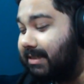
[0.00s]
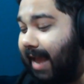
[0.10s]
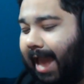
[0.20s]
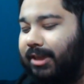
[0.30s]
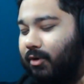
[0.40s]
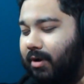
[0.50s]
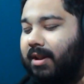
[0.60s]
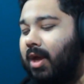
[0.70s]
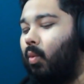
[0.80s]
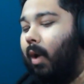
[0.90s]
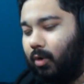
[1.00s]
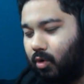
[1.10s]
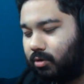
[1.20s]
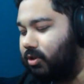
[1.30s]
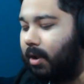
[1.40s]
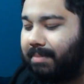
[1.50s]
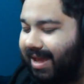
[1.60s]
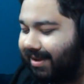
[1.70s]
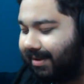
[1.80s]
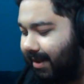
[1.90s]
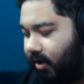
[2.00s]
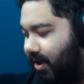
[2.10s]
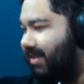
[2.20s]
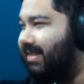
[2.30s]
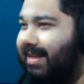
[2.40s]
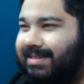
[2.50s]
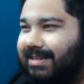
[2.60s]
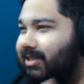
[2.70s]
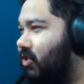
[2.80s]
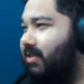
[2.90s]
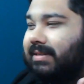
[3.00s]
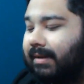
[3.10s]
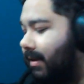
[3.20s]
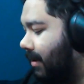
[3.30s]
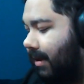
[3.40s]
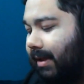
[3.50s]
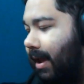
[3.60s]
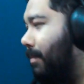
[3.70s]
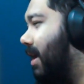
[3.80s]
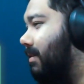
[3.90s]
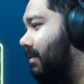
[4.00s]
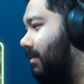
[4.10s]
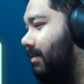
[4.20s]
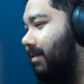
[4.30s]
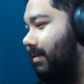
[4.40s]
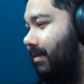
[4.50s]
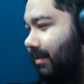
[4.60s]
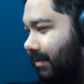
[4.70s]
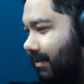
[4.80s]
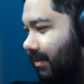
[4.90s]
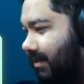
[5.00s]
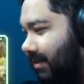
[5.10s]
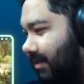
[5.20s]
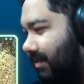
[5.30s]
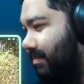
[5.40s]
accurate while also being hilarious. That's just amazing. 889, you